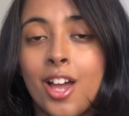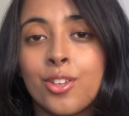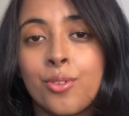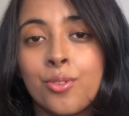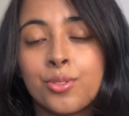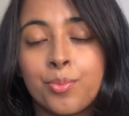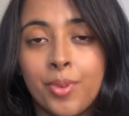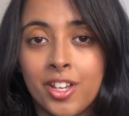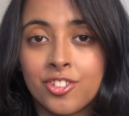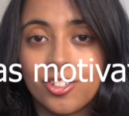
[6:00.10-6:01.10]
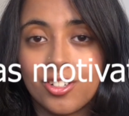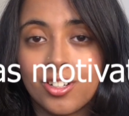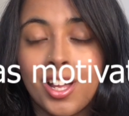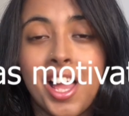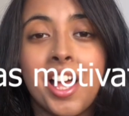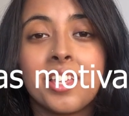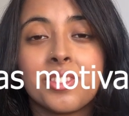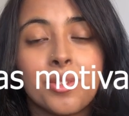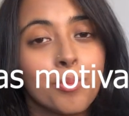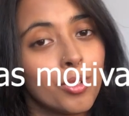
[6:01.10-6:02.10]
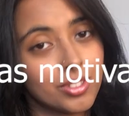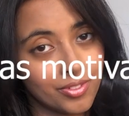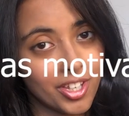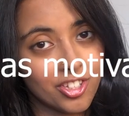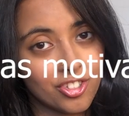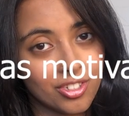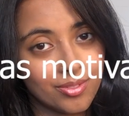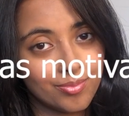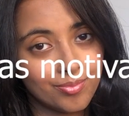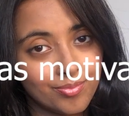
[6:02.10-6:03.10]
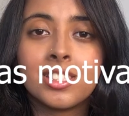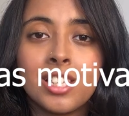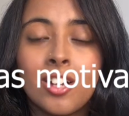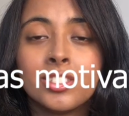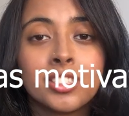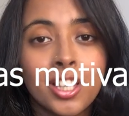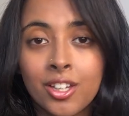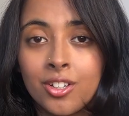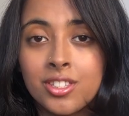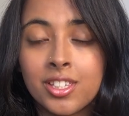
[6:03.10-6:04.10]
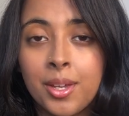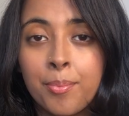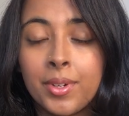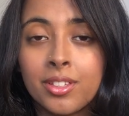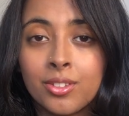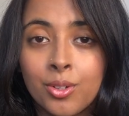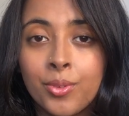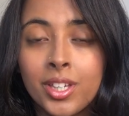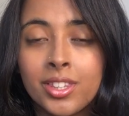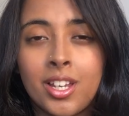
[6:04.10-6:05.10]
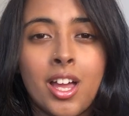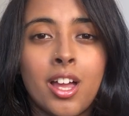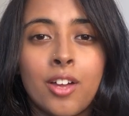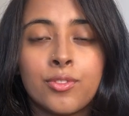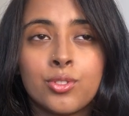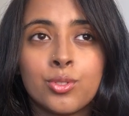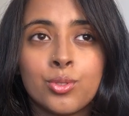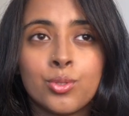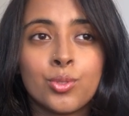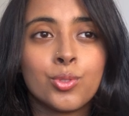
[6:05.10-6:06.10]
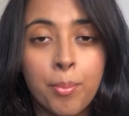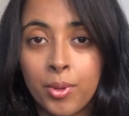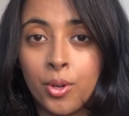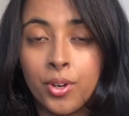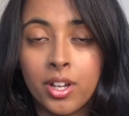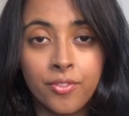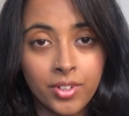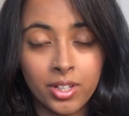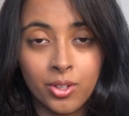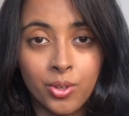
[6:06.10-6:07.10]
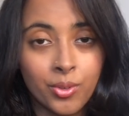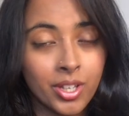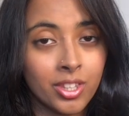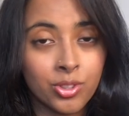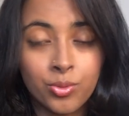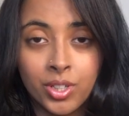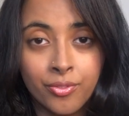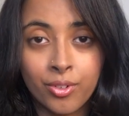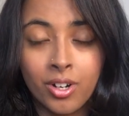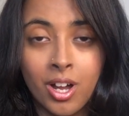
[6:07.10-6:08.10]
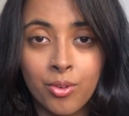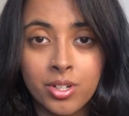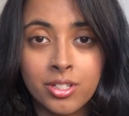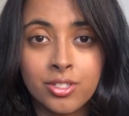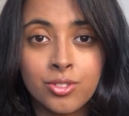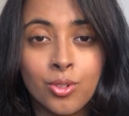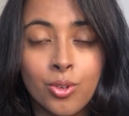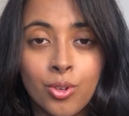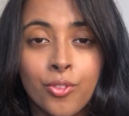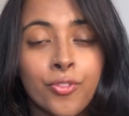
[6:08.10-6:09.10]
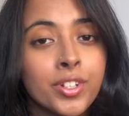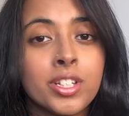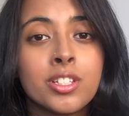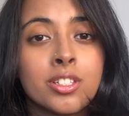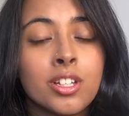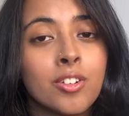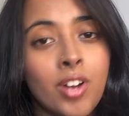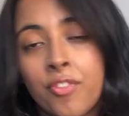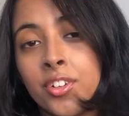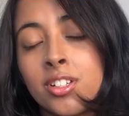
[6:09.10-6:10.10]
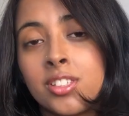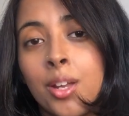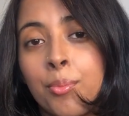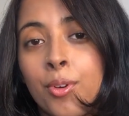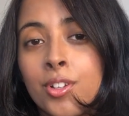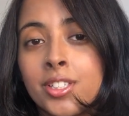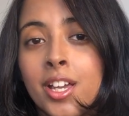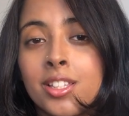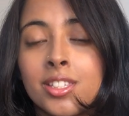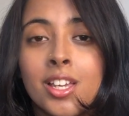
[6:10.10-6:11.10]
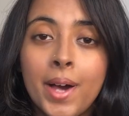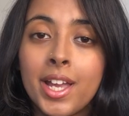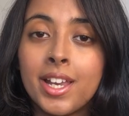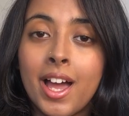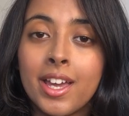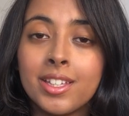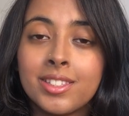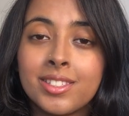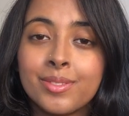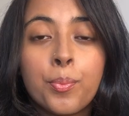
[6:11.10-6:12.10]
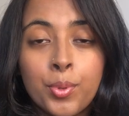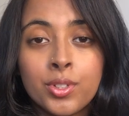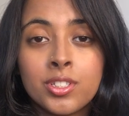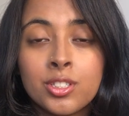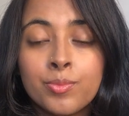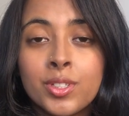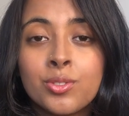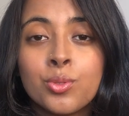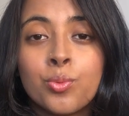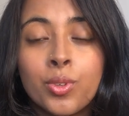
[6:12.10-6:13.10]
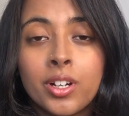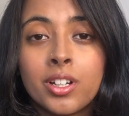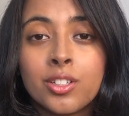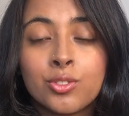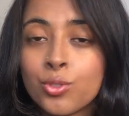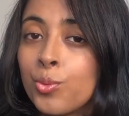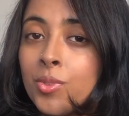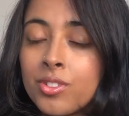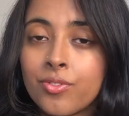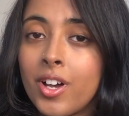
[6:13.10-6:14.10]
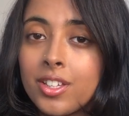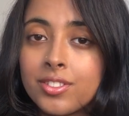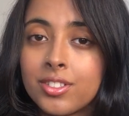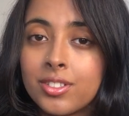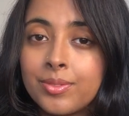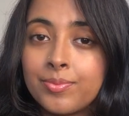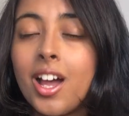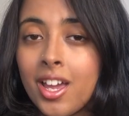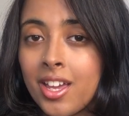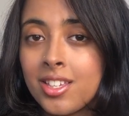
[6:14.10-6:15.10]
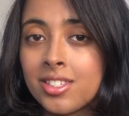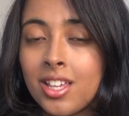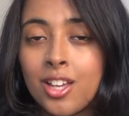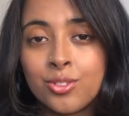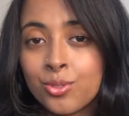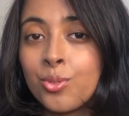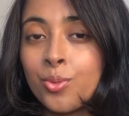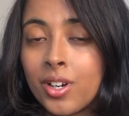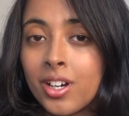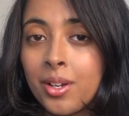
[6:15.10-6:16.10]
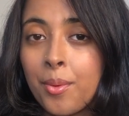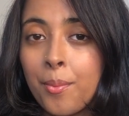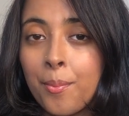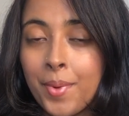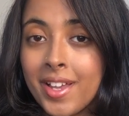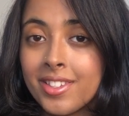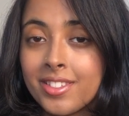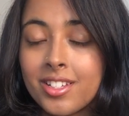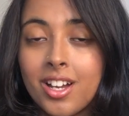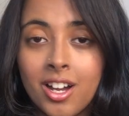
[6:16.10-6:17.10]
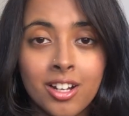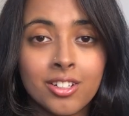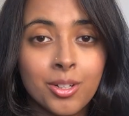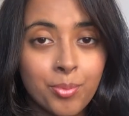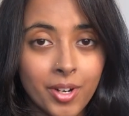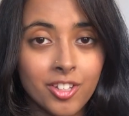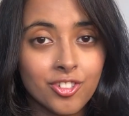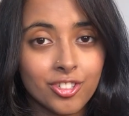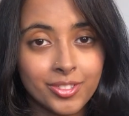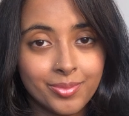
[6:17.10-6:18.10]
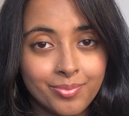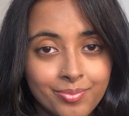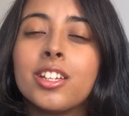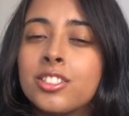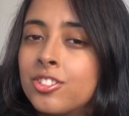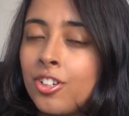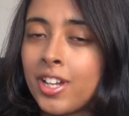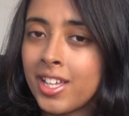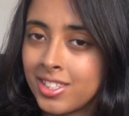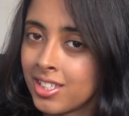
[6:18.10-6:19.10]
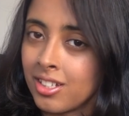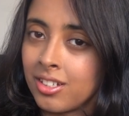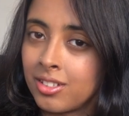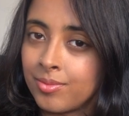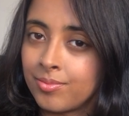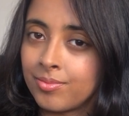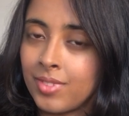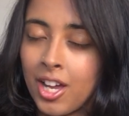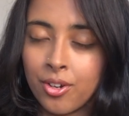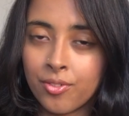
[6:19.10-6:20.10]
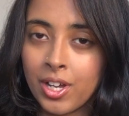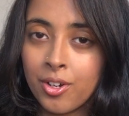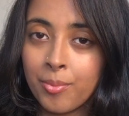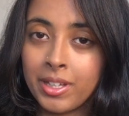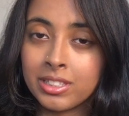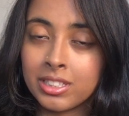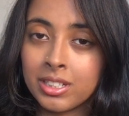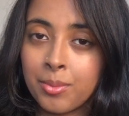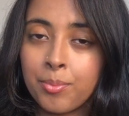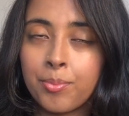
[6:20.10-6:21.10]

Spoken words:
I use pressure as motivation. It sounds chaotic, but knowing that I have to upload a video in 3 4 hours or finish a graphic design project by nights pushes me to work so much faster. I guess I do work best under pressure. It's not ideal, I don't recommend it,